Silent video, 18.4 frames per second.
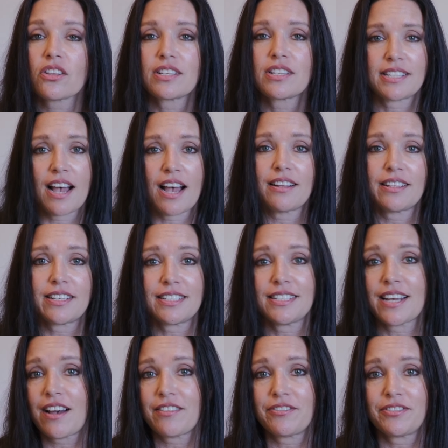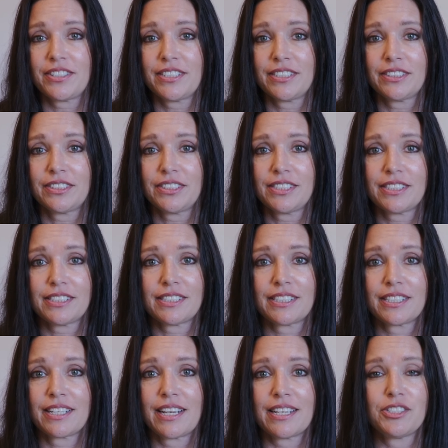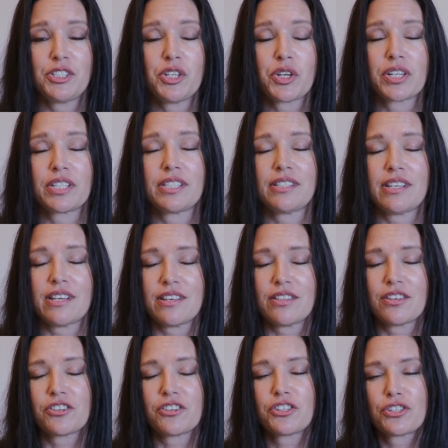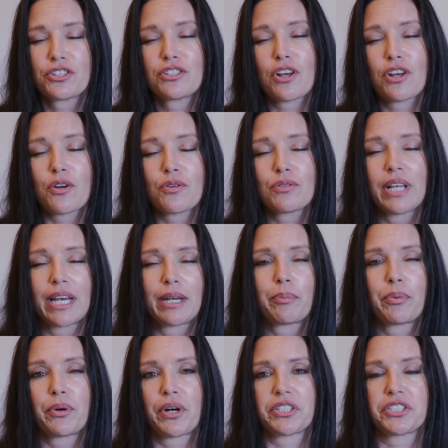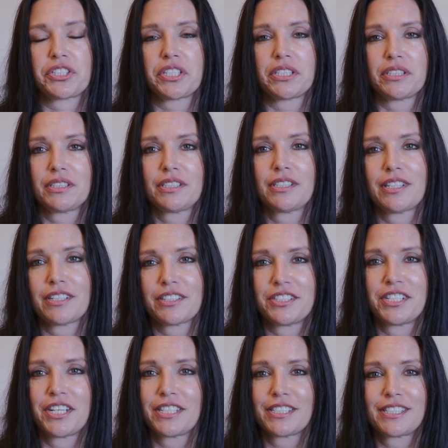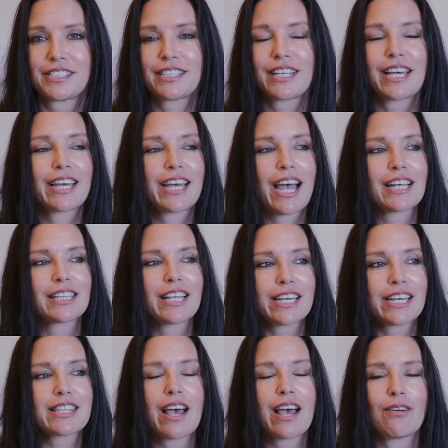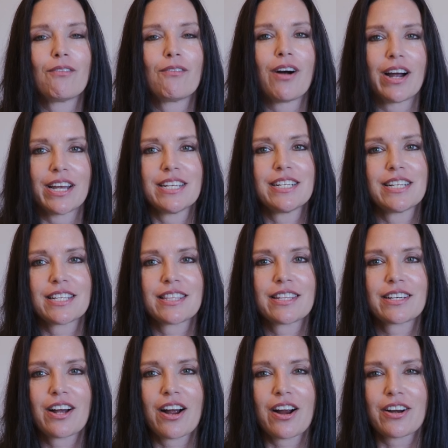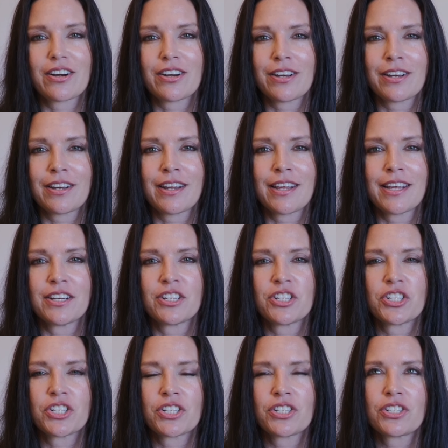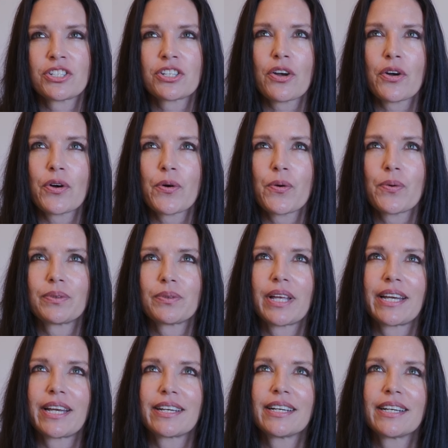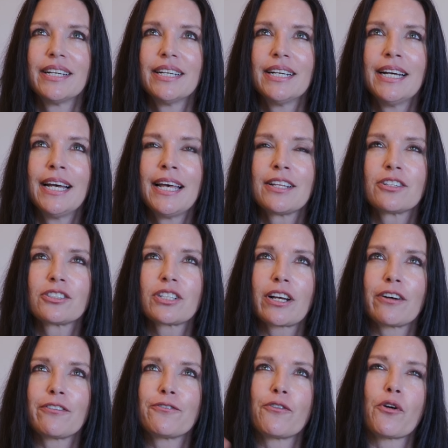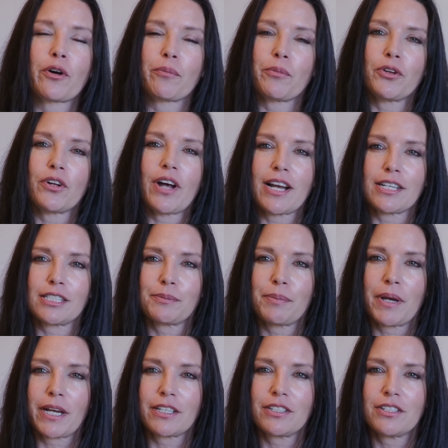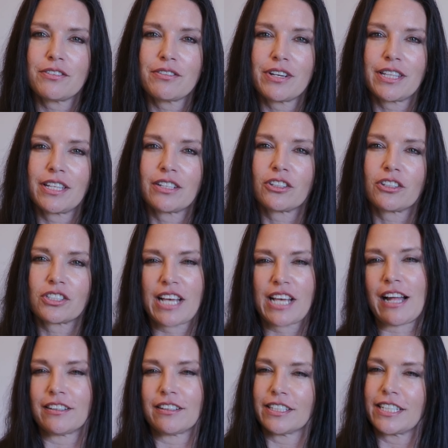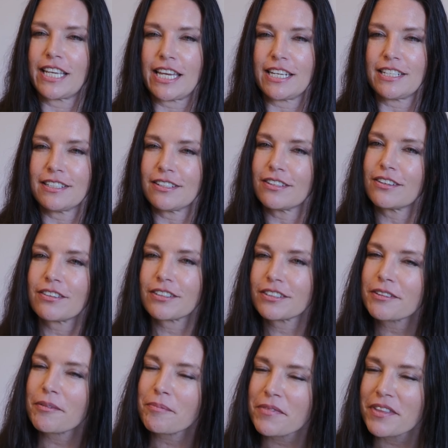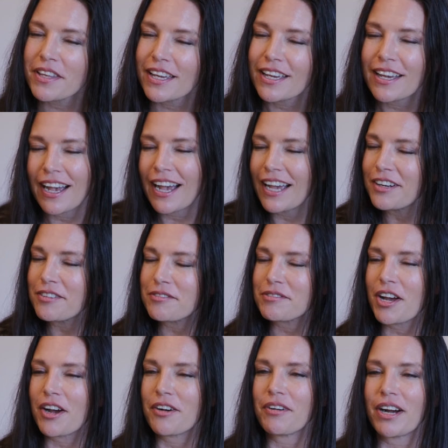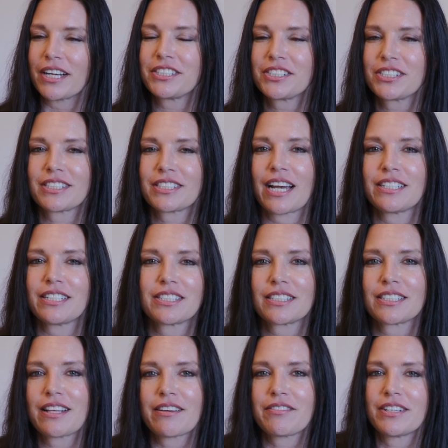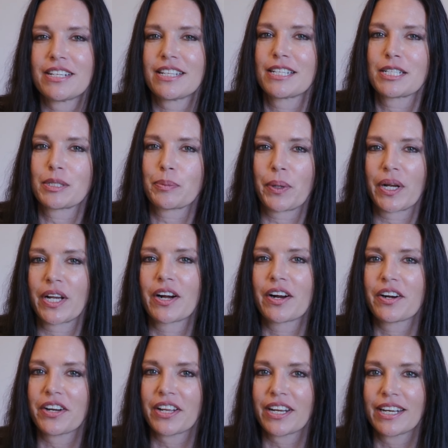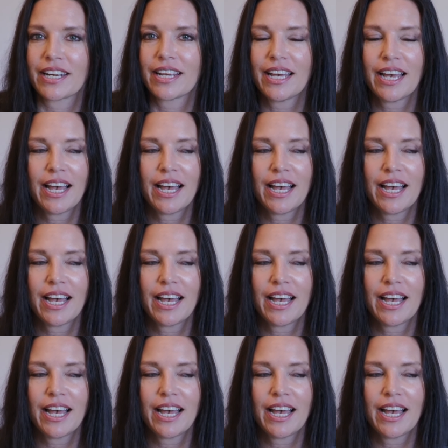the Thalia Daffodils, as you could see, they're just so like precious. They're just like, I like that white in the garden. It's just so like, there's like a formal aspect to it that looks elegant or something. I don't know. I just love it in the spring garden.